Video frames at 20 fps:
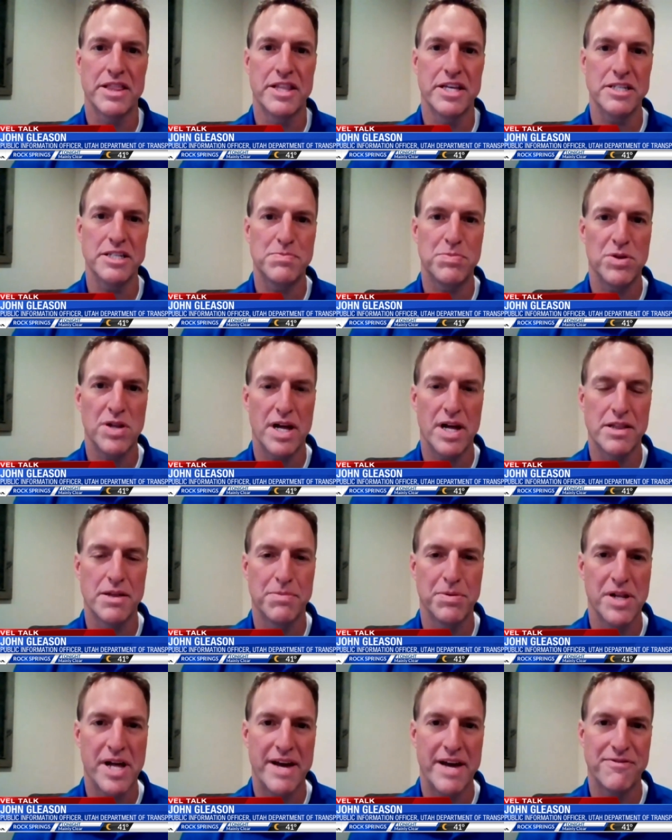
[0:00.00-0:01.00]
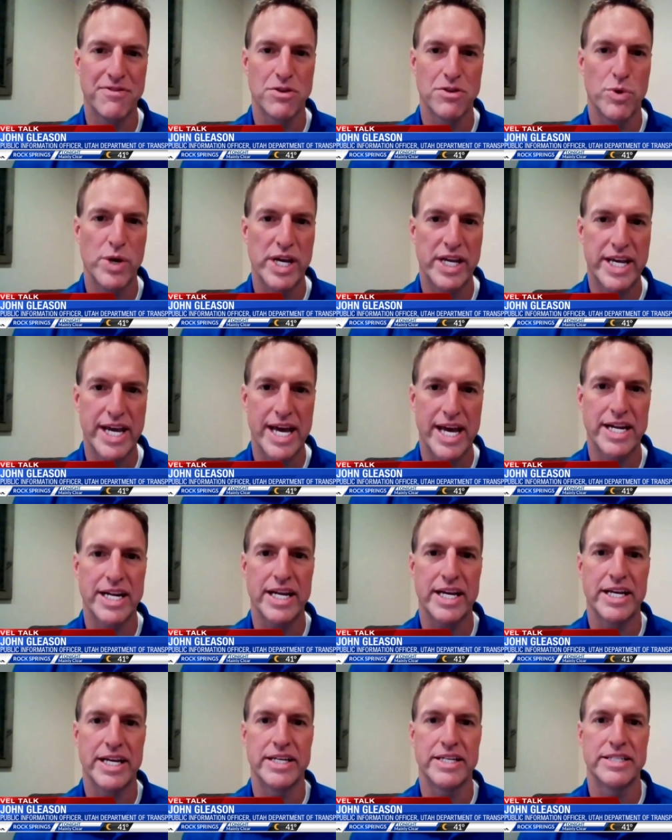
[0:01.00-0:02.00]
this pl- the plan for the weekend
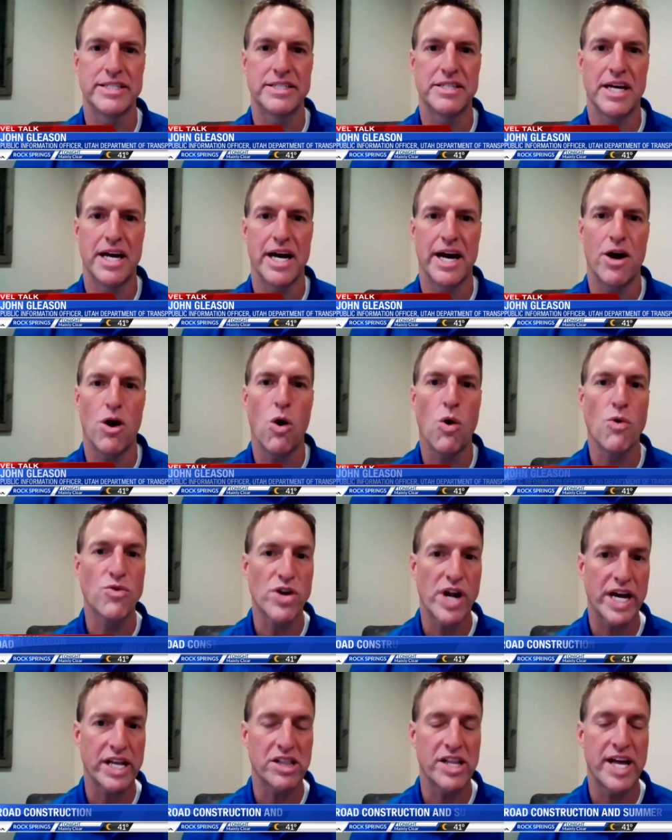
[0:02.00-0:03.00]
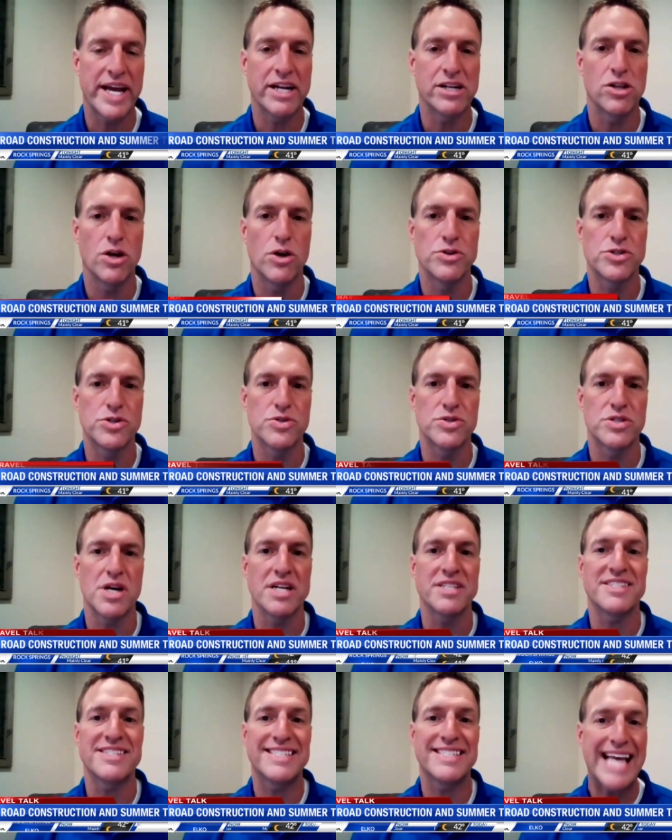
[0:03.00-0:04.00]
is uh, overnight lane closures on
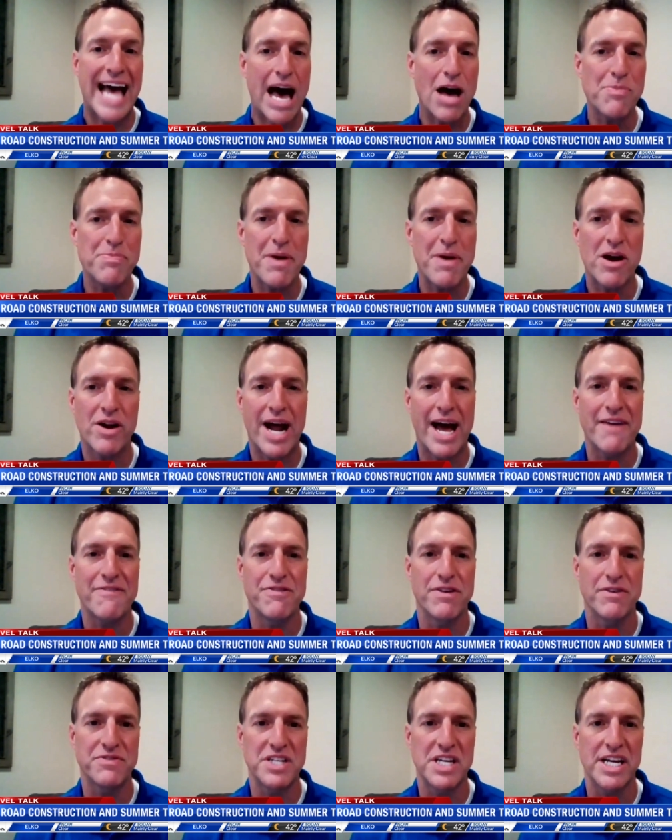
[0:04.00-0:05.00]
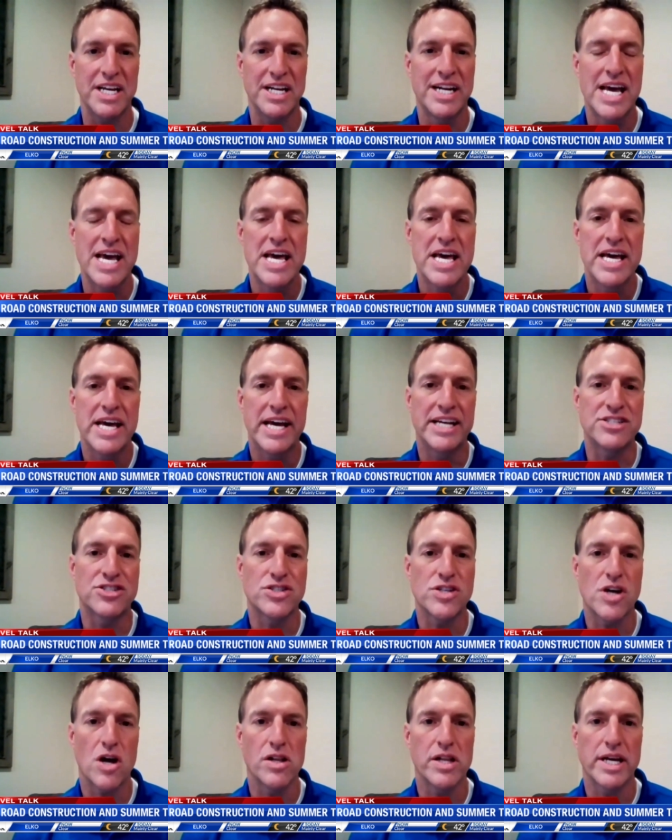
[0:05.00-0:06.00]
southbound I-15 in
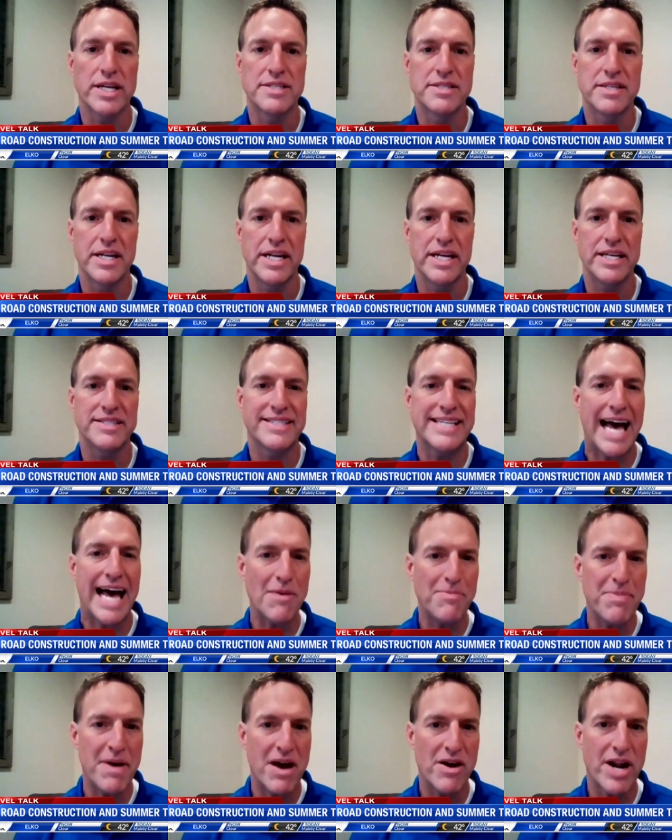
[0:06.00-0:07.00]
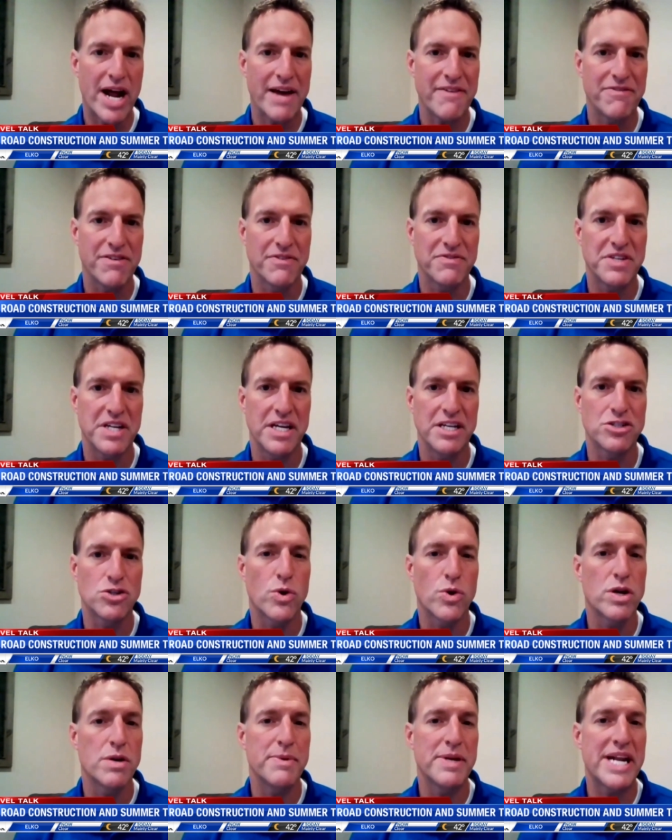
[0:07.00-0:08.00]
Salt Lake City. Southbound I-15 is
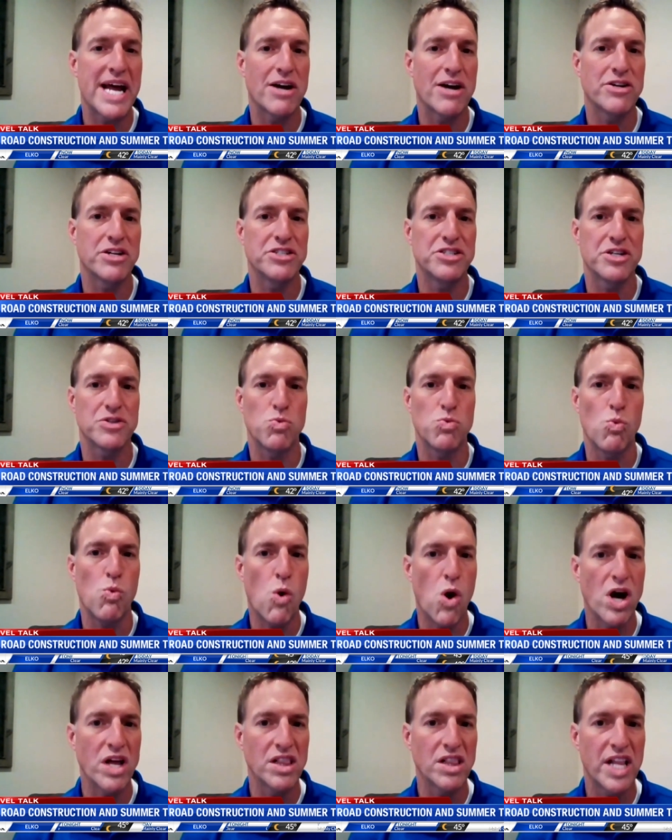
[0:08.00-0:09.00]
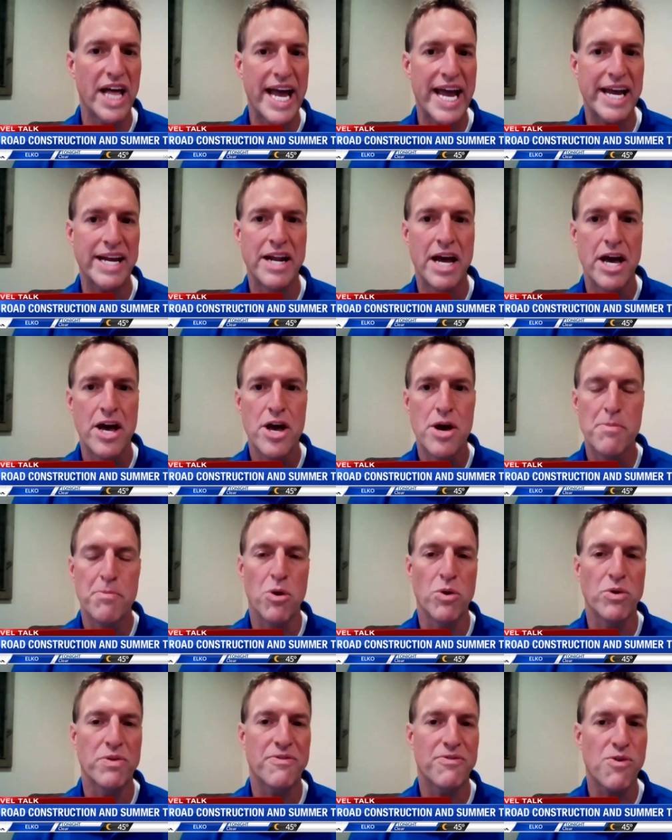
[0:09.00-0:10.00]
going to be down to just one lane
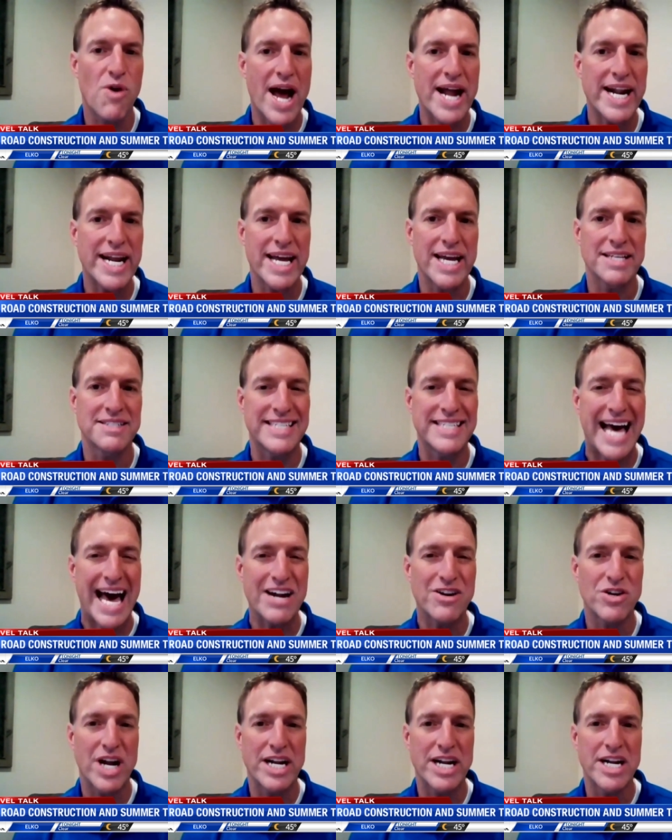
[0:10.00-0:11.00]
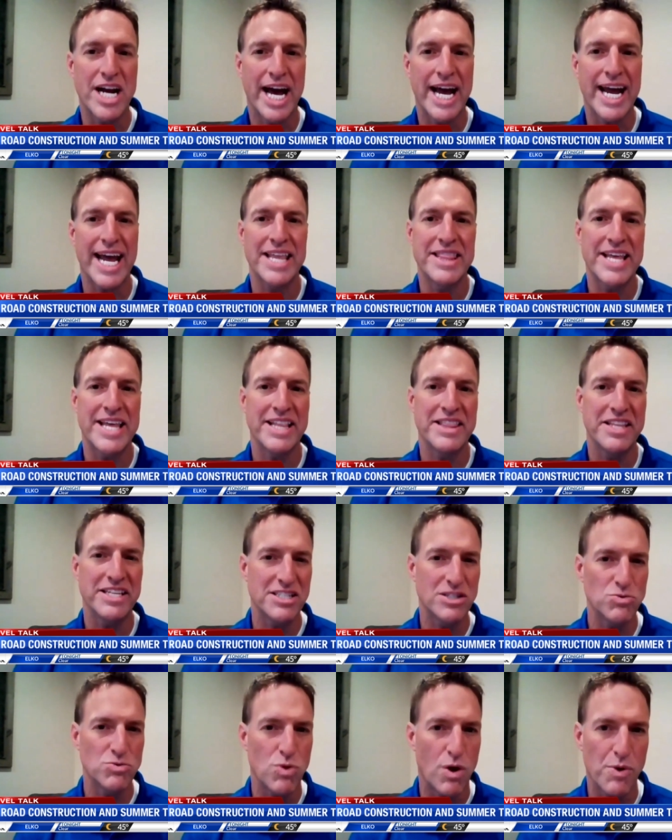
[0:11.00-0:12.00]
both Friday and Saturday night, and then this
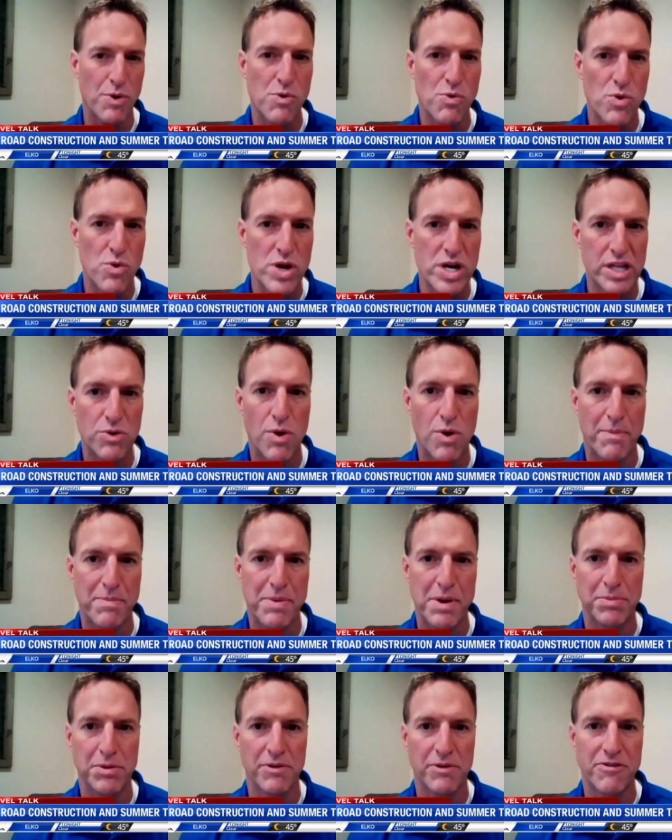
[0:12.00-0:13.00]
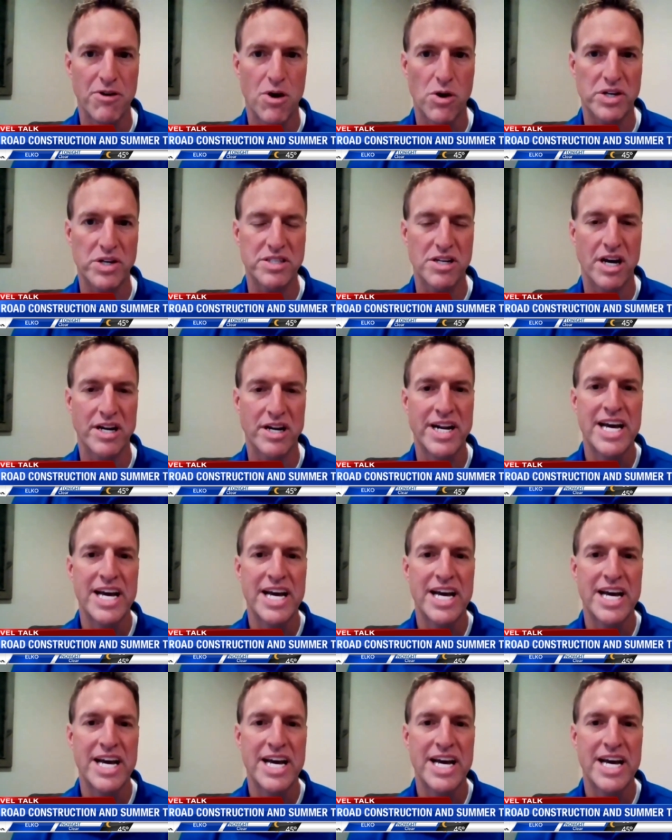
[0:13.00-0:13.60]
is what we really want people to focus on.